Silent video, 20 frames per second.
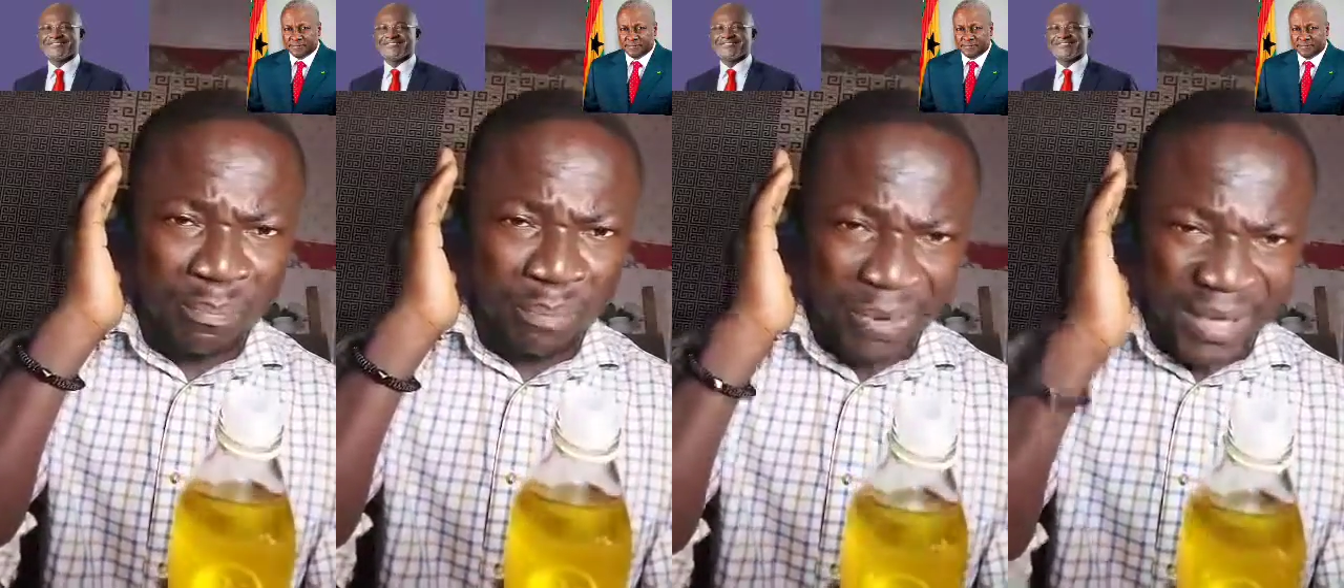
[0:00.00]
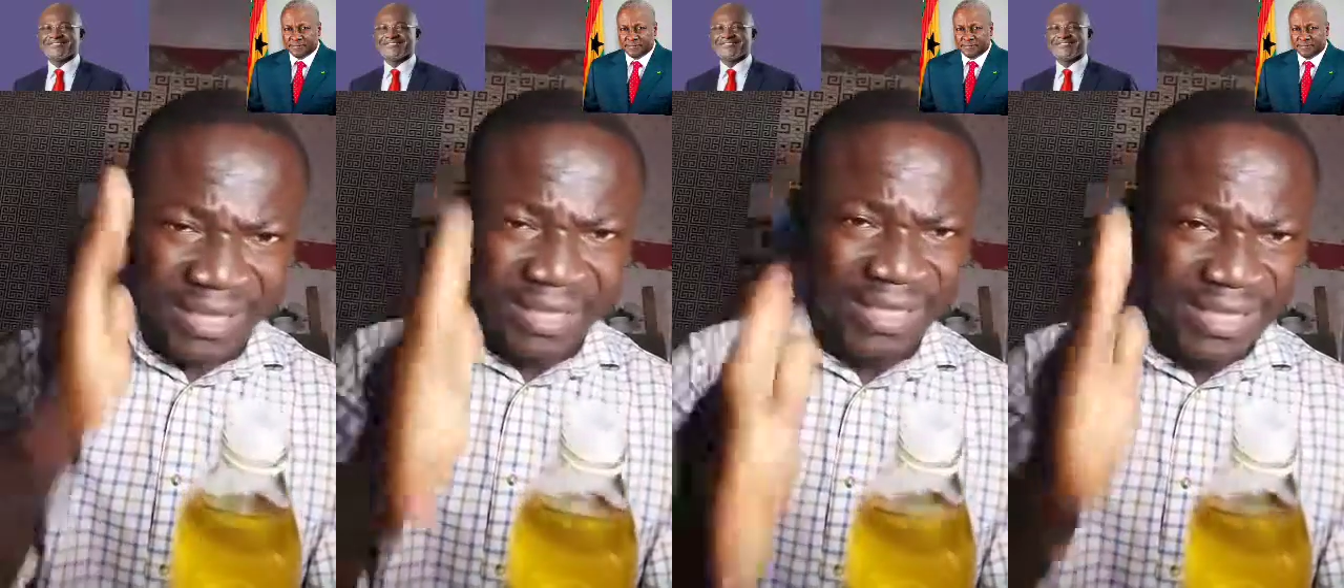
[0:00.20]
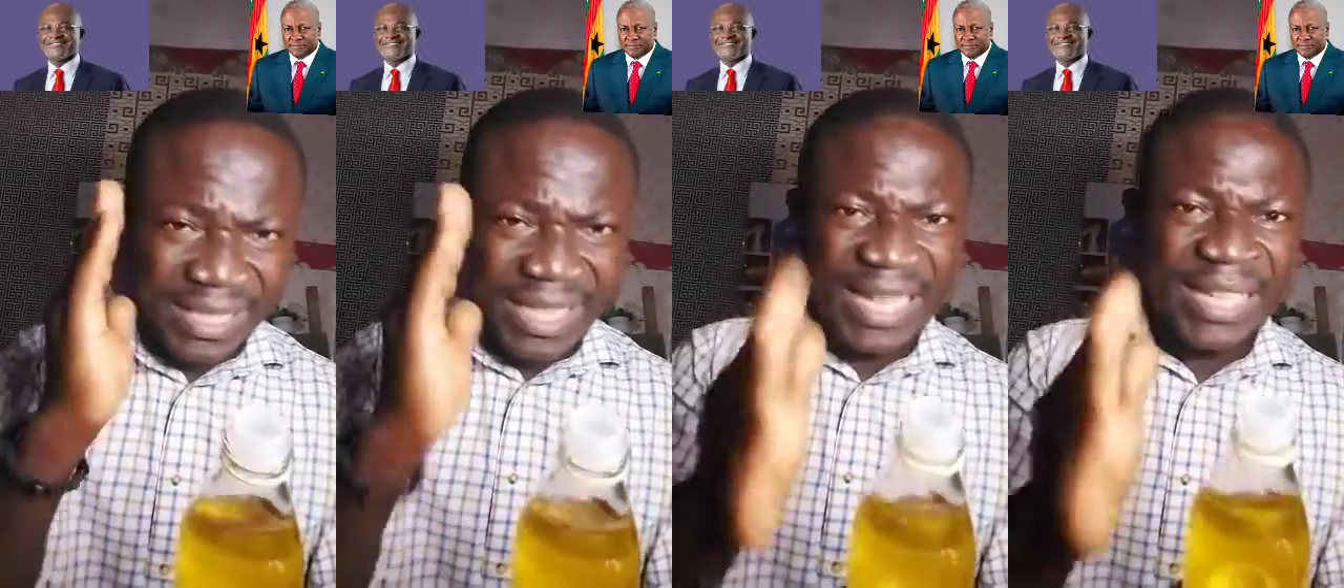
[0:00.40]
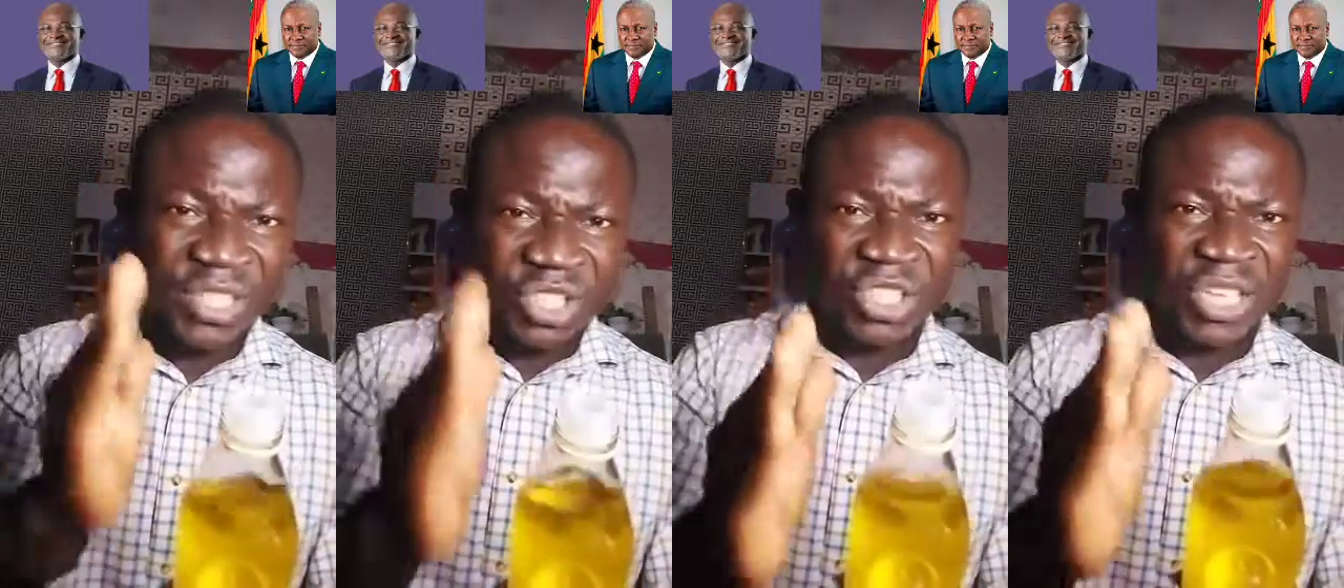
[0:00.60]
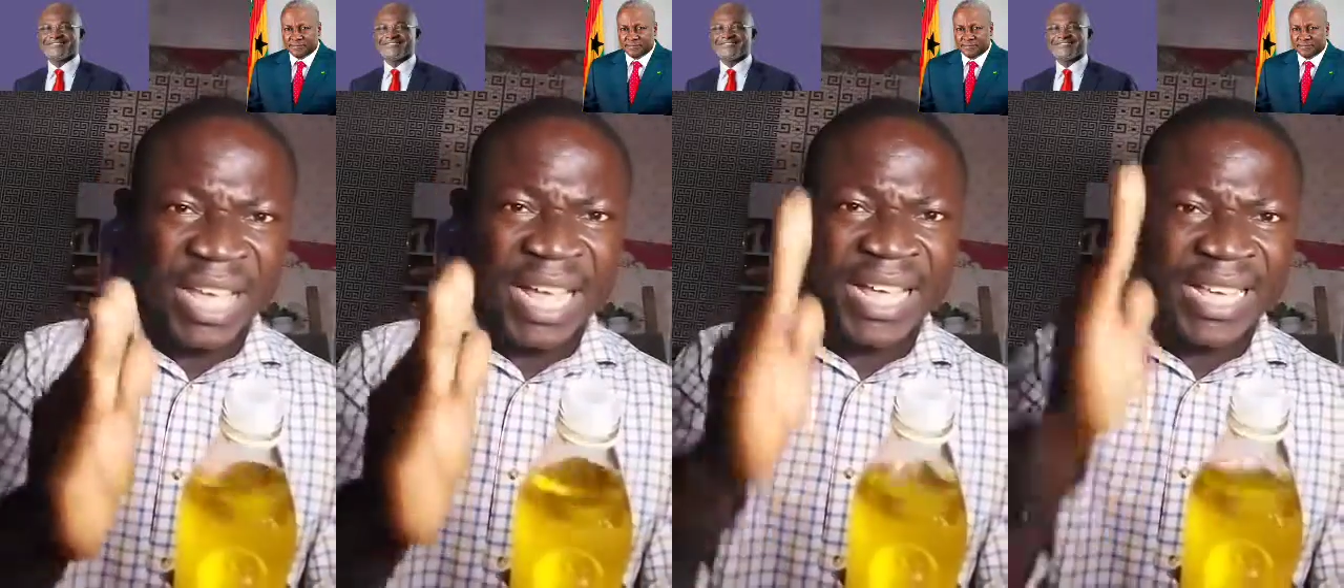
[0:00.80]

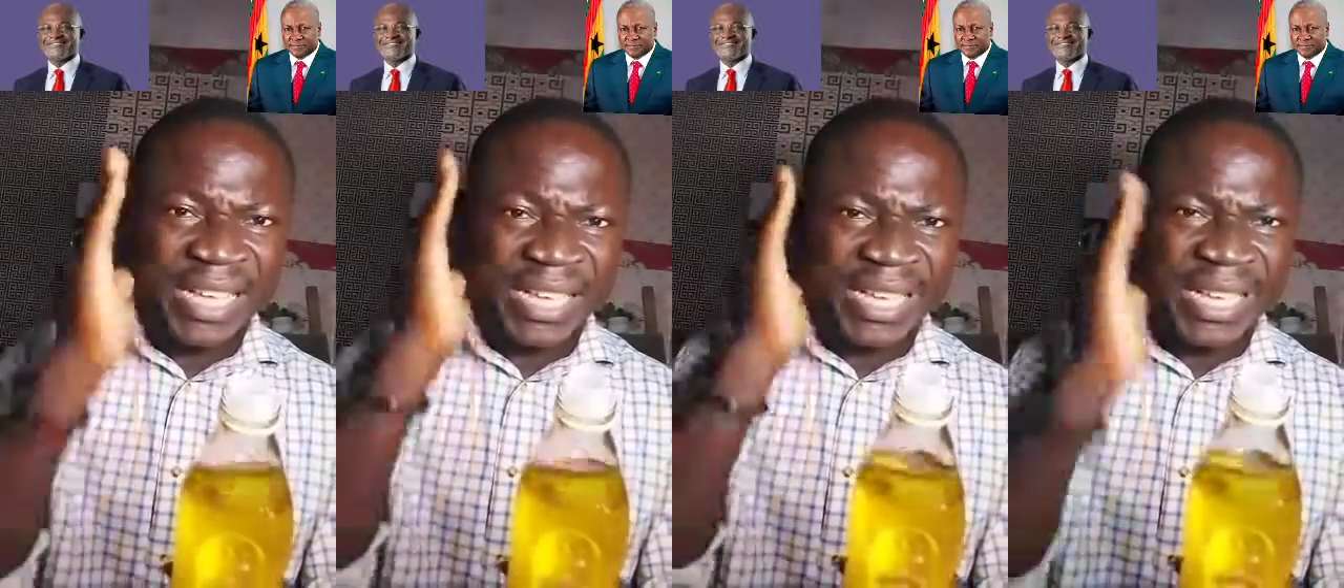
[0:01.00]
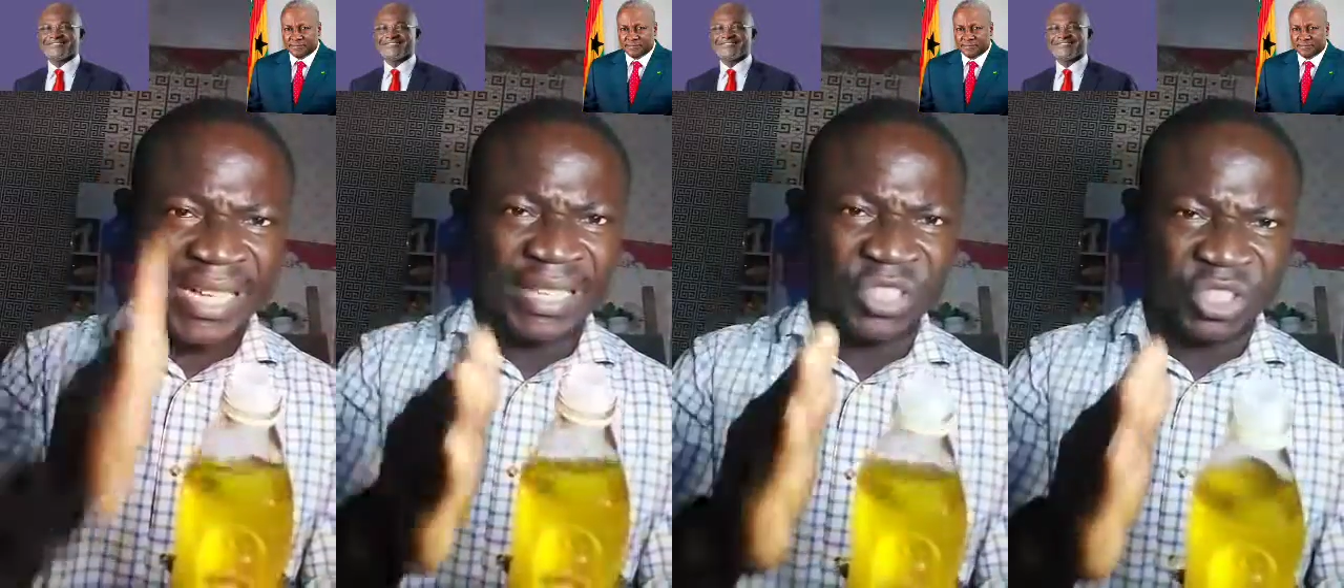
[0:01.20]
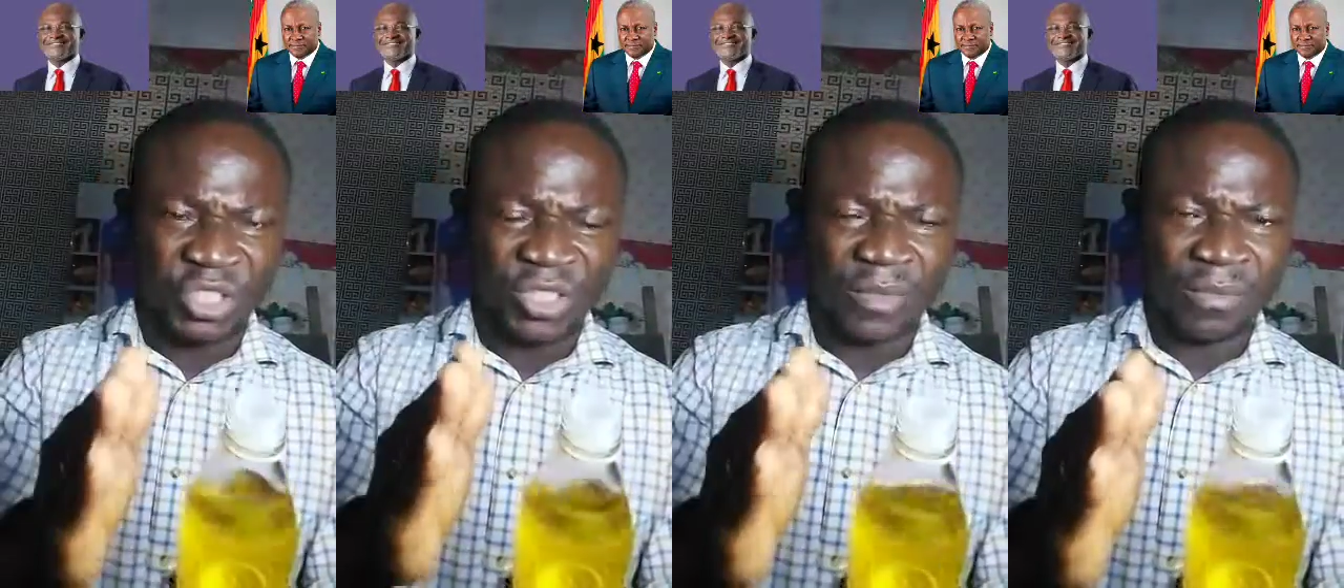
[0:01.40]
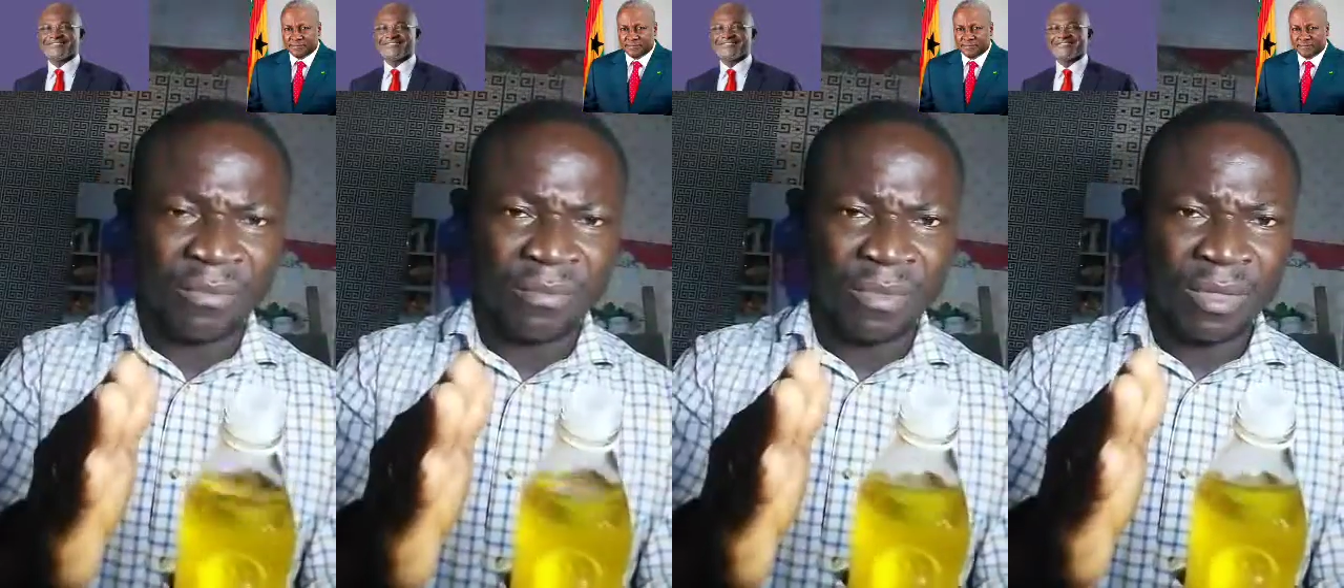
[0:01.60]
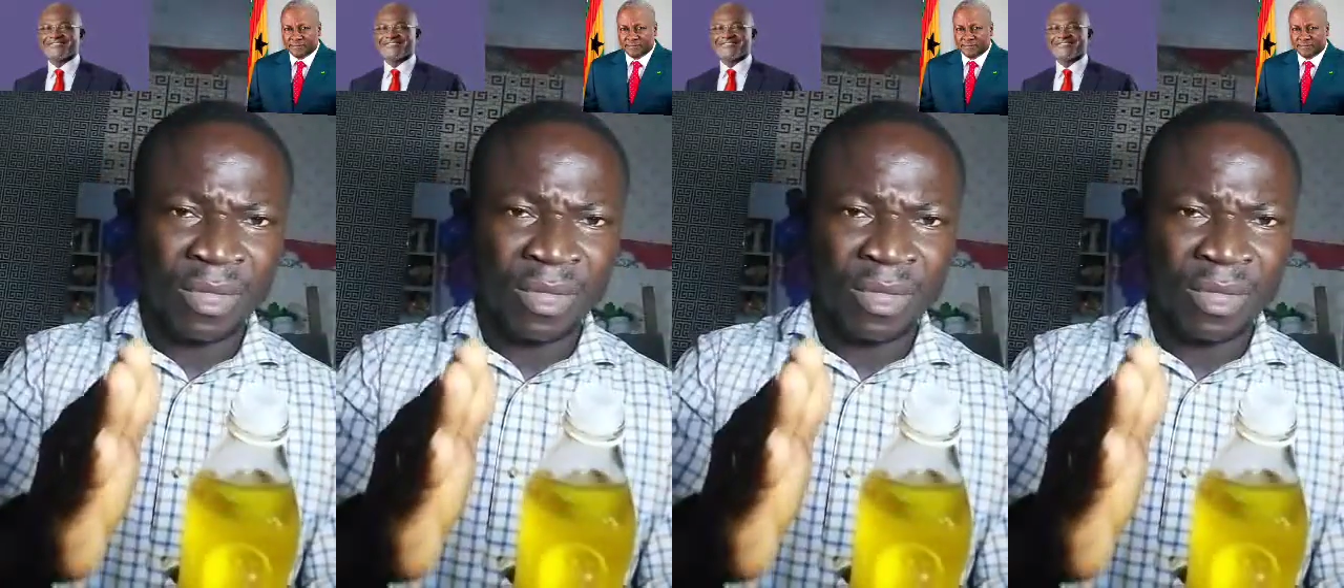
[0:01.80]
presidential election,